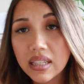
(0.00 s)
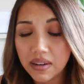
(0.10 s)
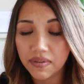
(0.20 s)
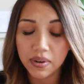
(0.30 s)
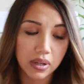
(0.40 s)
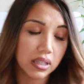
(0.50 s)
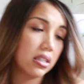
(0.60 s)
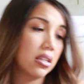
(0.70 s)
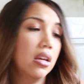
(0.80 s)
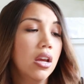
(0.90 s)
It's
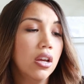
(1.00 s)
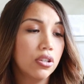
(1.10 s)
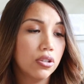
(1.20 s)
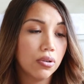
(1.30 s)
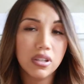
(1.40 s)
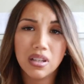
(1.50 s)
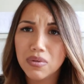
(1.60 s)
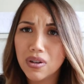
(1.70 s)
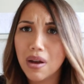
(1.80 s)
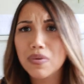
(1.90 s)
everyone's choice.
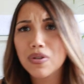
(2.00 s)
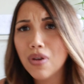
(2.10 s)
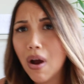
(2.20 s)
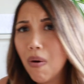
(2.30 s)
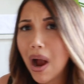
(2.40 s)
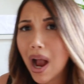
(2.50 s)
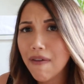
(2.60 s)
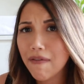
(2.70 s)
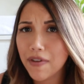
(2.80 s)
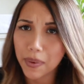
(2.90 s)
I'm sorry, I'm so
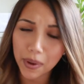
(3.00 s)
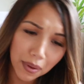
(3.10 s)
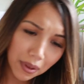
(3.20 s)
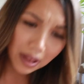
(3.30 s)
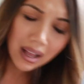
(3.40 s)
uncomfortable.